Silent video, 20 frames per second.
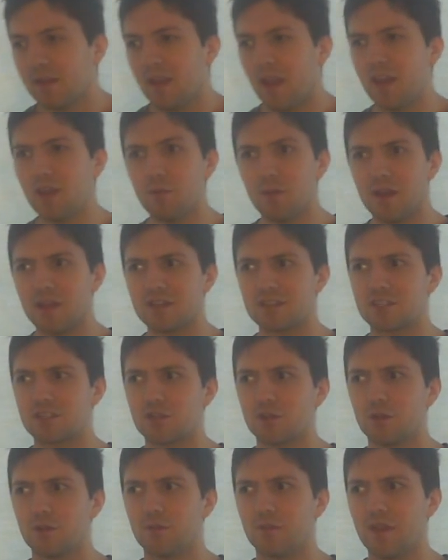Anyway,
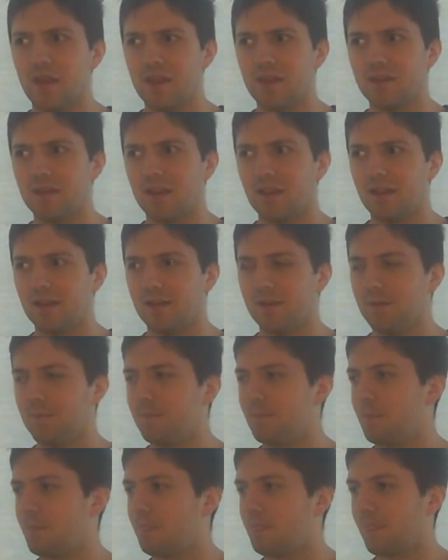so then I
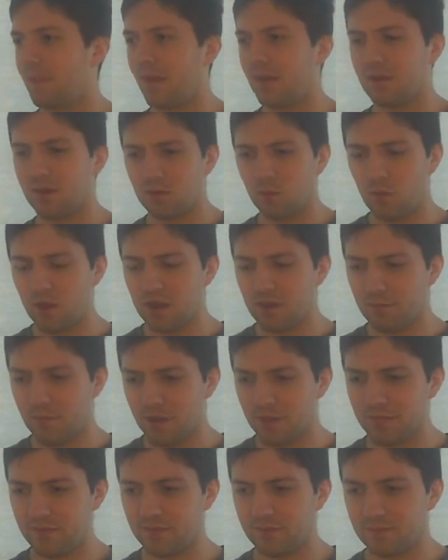had to wait a
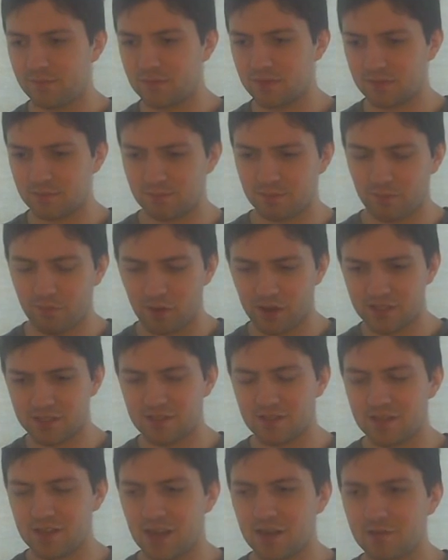month before I could see
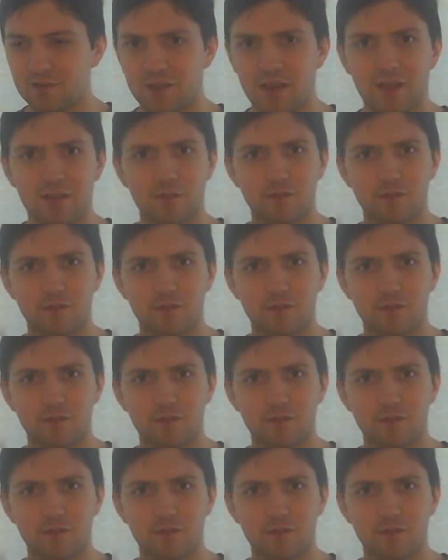the doctor again.